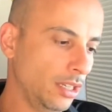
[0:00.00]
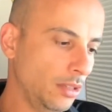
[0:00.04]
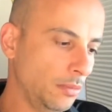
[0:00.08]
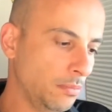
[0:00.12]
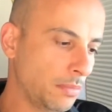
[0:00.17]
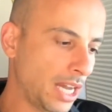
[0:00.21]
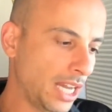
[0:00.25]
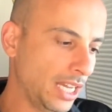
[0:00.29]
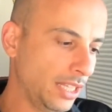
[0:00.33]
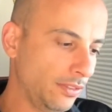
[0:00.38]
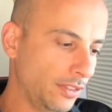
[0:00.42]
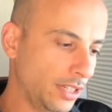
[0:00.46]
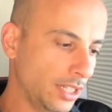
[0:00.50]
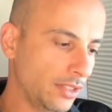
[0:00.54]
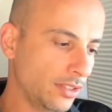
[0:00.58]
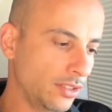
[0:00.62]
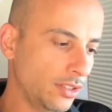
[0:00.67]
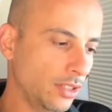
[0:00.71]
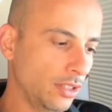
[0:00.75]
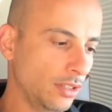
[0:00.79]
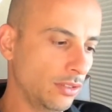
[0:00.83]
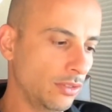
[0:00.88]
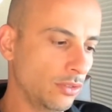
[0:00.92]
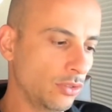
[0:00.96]
my advice
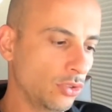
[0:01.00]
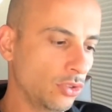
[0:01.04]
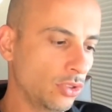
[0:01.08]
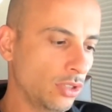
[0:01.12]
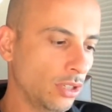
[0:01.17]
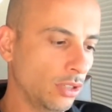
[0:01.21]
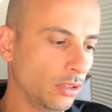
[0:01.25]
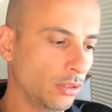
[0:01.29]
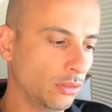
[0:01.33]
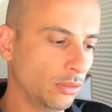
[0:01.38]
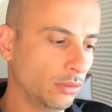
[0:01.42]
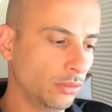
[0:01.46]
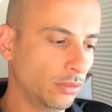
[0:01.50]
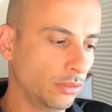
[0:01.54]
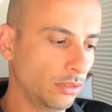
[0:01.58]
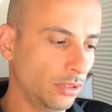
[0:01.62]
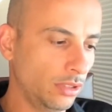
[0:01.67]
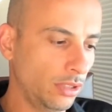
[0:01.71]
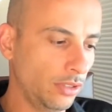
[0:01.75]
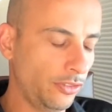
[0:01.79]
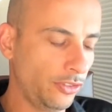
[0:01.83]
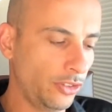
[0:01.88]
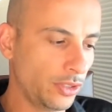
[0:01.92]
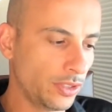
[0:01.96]
here. So
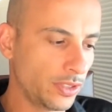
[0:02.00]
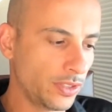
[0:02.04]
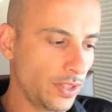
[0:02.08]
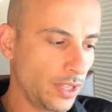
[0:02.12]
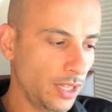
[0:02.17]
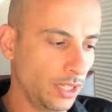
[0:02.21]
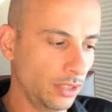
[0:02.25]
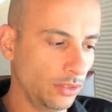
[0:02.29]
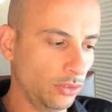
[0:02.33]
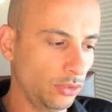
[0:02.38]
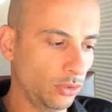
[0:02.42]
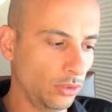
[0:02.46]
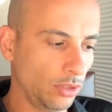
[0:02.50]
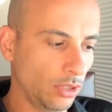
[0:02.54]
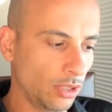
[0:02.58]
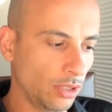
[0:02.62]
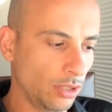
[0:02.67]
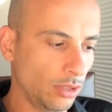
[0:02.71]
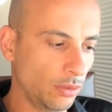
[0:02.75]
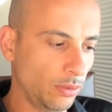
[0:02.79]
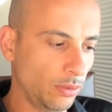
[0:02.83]
the first thing to know